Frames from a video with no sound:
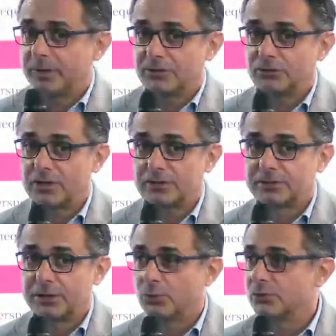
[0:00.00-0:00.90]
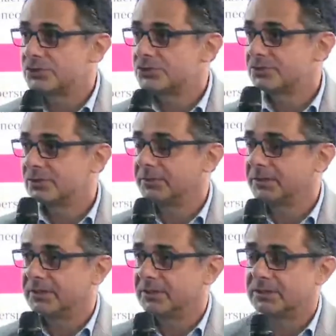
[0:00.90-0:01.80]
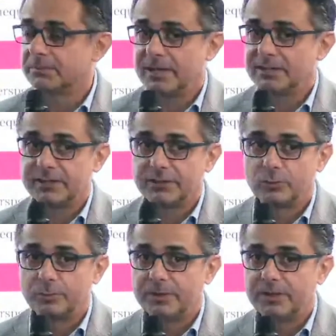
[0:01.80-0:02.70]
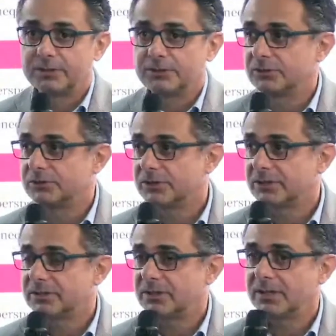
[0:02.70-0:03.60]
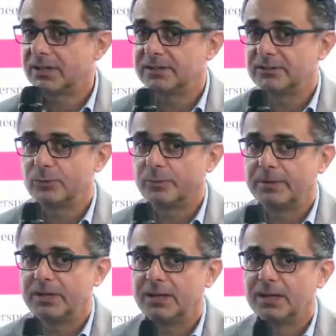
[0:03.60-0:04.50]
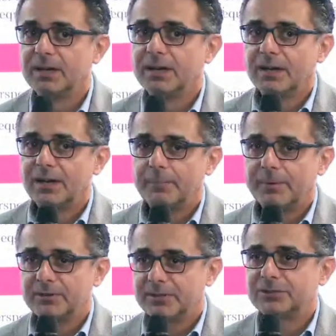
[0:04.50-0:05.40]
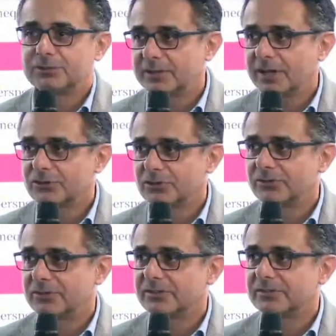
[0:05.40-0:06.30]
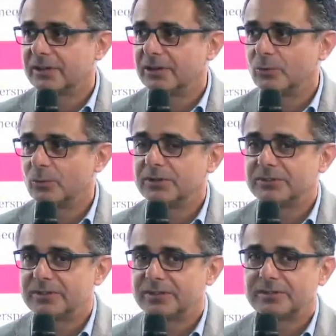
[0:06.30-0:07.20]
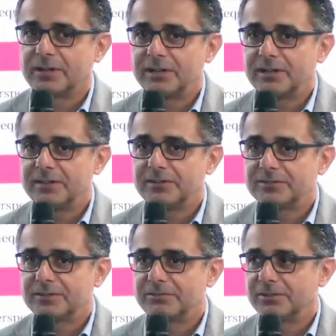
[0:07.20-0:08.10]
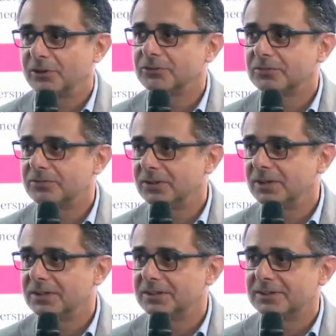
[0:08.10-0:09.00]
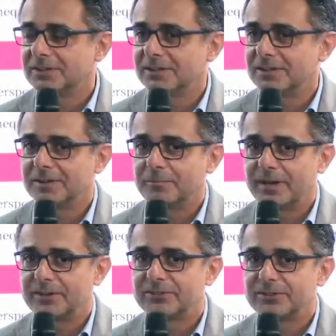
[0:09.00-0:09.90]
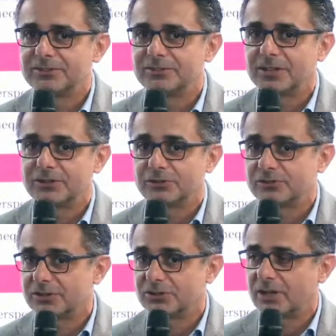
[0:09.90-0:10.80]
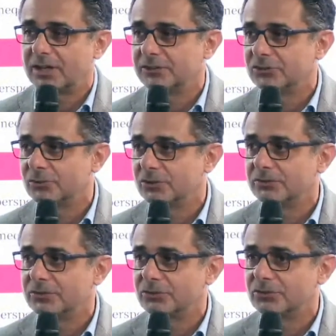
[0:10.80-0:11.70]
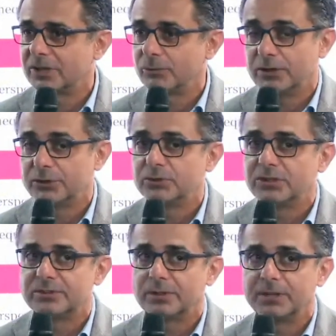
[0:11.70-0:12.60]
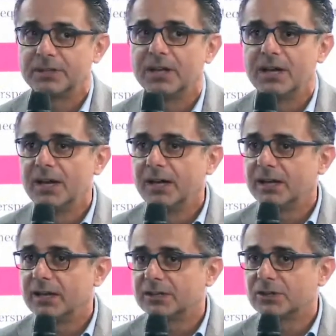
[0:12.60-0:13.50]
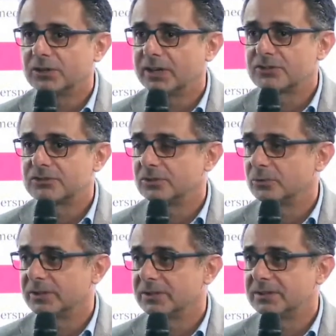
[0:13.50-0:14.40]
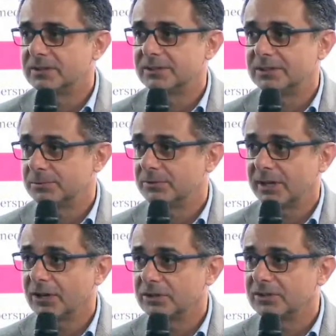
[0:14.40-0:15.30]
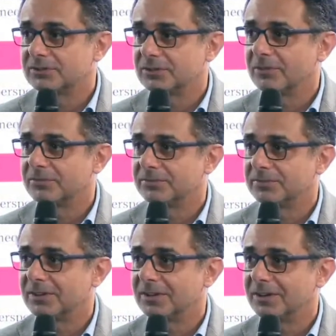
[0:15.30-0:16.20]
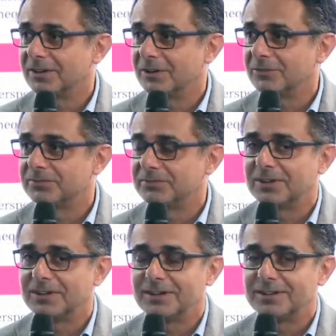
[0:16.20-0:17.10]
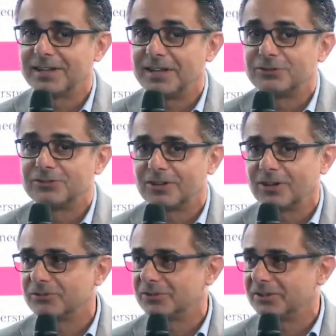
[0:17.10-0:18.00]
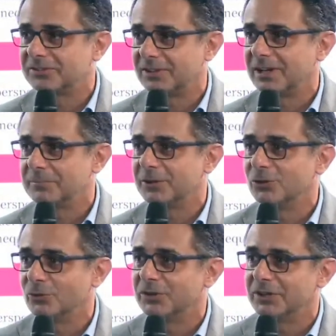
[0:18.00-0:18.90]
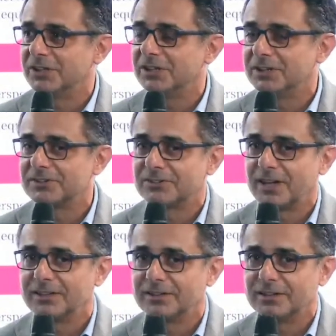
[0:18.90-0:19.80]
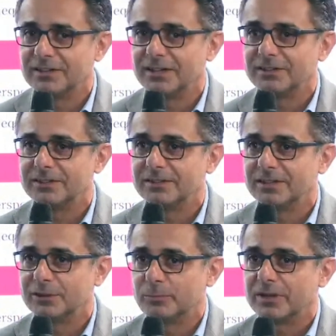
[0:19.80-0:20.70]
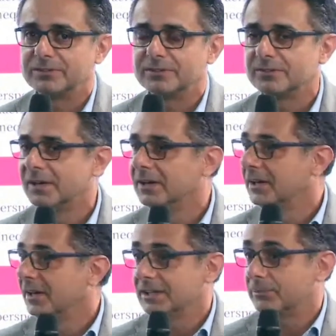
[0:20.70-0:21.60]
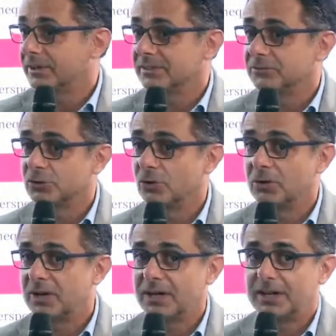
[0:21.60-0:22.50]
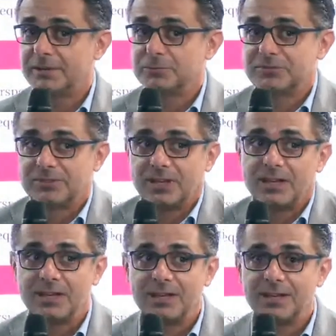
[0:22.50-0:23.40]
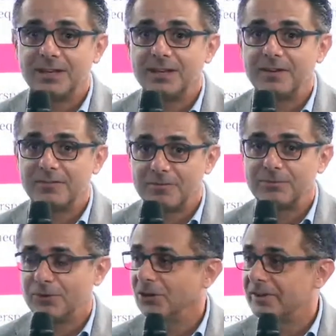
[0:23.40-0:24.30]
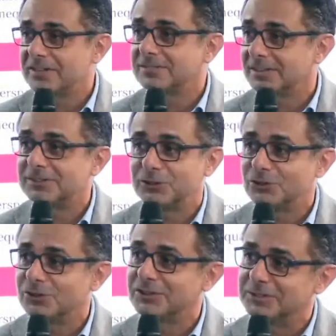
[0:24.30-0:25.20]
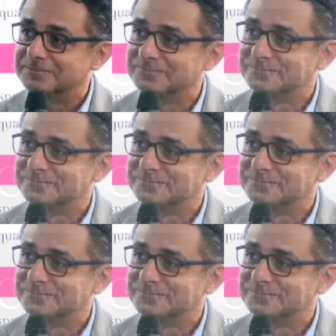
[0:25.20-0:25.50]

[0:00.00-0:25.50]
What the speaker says: we can just launch, I mean, the panel. This would be at 10:30, and this would be about the introduction of CSL. What CSL is, the philosophy, the past history, and also the challenges for the future. And we'll do this, I mean, in connection with the protagonists of the history of CSL, I mean, over the years and the presence, the present. So I would say follow us at 10:30.